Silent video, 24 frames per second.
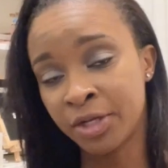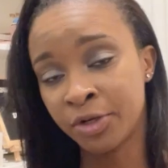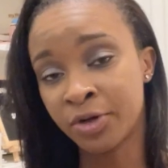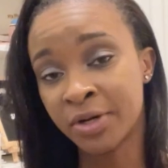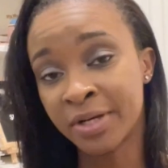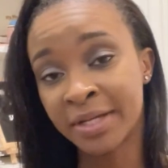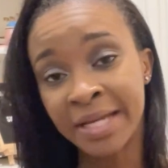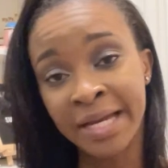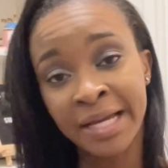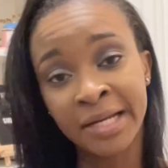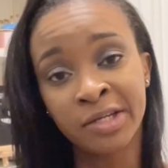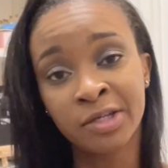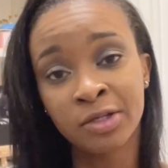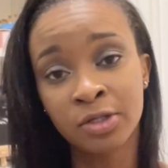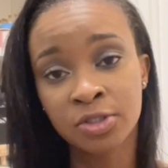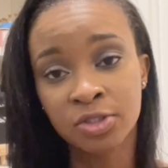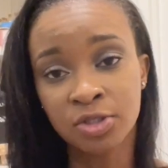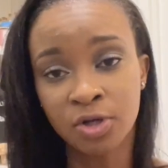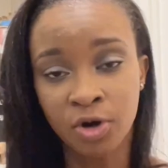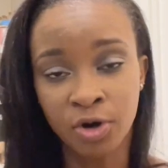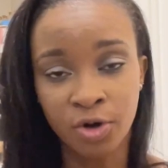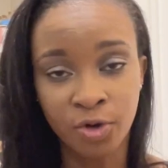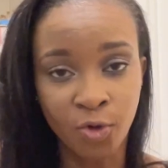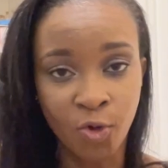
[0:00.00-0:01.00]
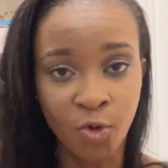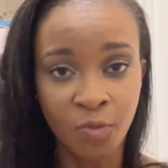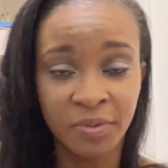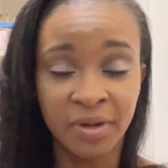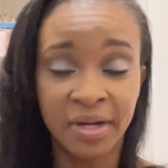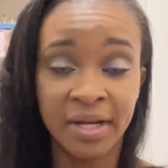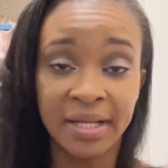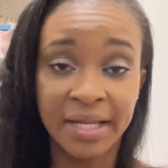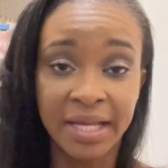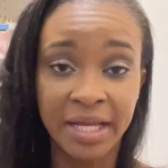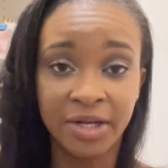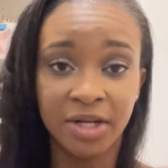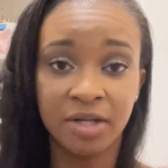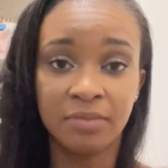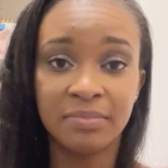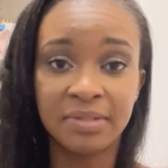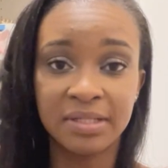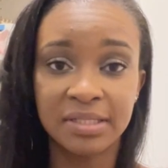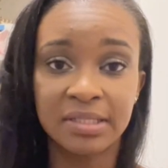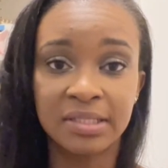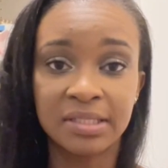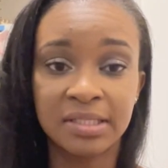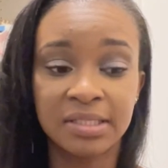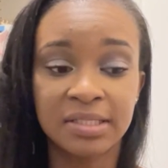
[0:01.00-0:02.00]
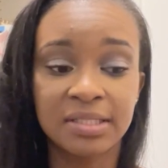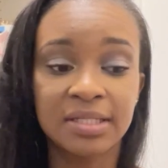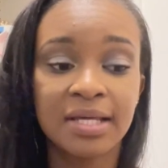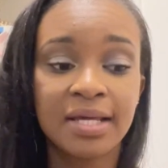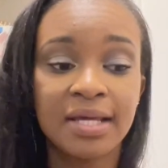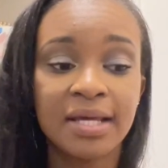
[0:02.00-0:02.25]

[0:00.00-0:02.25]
our candles or opening a candle business.